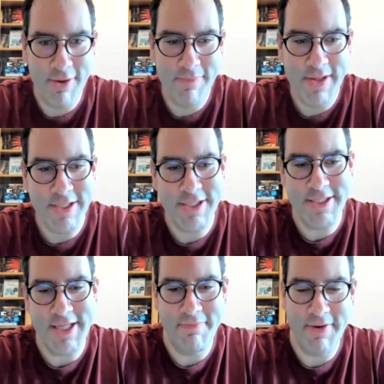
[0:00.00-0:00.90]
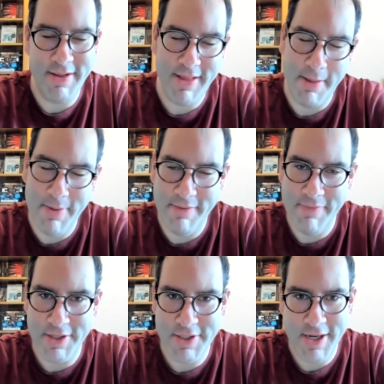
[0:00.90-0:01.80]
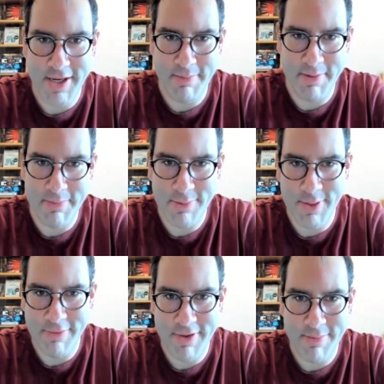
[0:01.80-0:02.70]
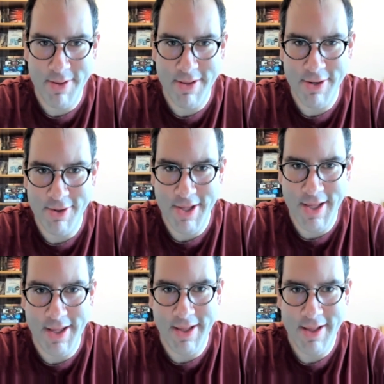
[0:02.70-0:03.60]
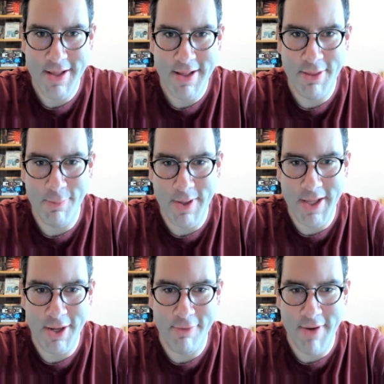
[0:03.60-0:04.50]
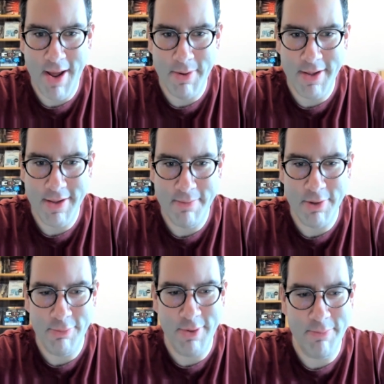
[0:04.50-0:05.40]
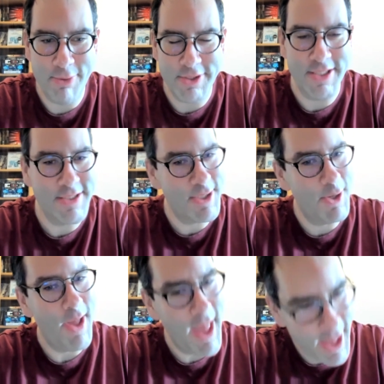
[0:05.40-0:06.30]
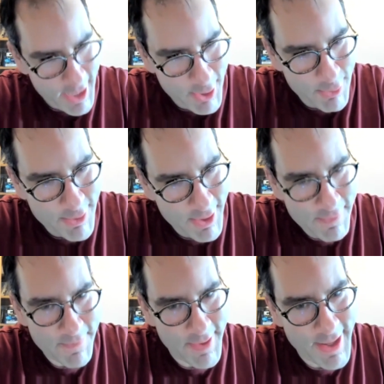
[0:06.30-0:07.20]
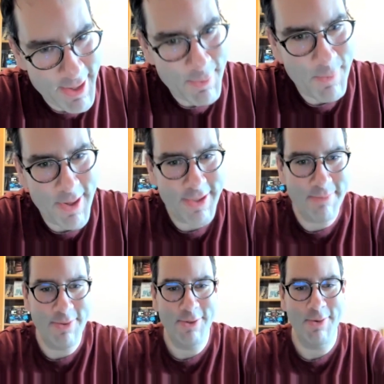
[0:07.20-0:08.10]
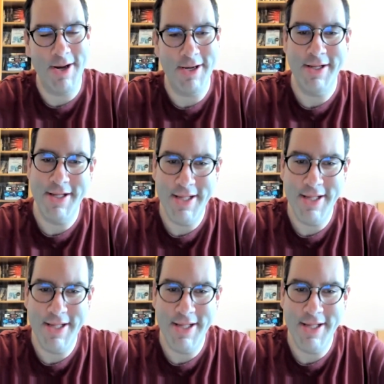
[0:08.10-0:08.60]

Sophie, and she's given us a bit of her time in between Christmas and New Year that we can grab her in between projects. So hello, Sophie. Welcome to our